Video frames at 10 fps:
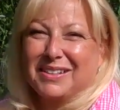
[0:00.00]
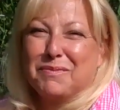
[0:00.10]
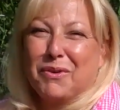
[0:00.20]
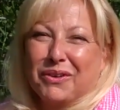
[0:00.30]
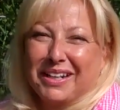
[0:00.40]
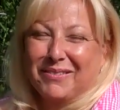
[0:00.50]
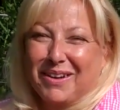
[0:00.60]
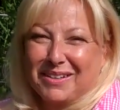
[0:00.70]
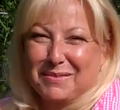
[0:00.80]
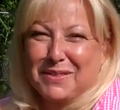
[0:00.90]
Good morning,
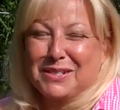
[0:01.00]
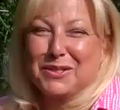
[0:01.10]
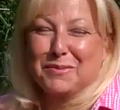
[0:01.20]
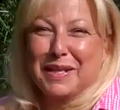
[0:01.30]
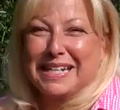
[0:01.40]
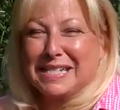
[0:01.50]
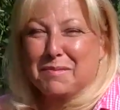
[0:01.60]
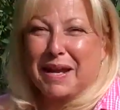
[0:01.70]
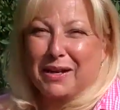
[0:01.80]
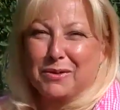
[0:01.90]
welcome to 2 Minute
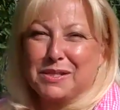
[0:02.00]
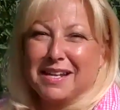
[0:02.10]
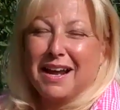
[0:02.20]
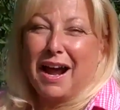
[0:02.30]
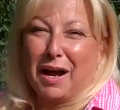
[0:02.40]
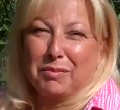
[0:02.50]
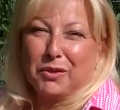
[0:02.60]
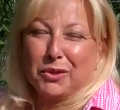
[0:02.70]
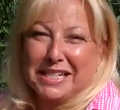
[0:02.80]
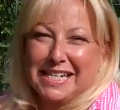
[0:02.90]
Tomatoes. I'm
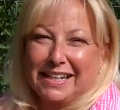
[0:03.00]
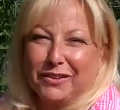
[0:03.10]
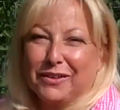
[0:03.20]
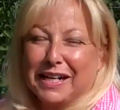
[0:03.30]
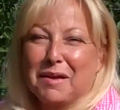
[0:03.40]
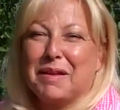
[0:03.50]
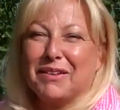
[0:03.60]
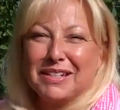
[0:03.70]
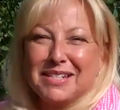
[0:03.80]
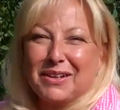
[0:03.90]
Laura Taylor and I'm
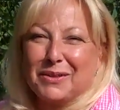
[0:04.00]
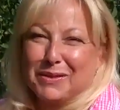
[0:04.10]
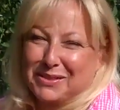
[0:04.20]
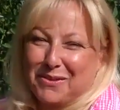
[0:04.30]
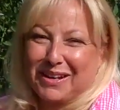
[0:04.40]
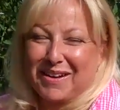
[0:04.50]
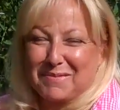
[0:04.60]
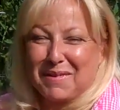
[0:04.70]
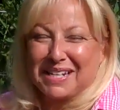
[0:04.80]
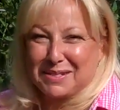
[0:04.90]
here to tell you what's going on
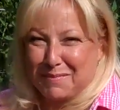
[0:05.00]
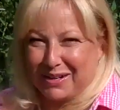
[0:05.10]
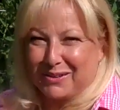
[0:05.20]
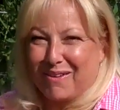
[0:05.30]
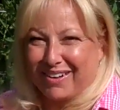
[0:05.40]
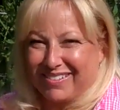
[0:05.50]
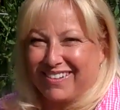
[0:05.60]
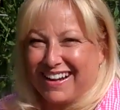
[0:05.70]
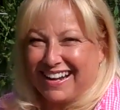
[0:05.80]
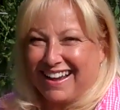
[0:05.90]
in my tomato garden
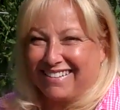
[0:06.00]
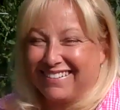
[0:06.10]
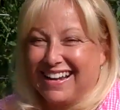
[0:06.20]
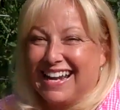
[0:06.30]
right now.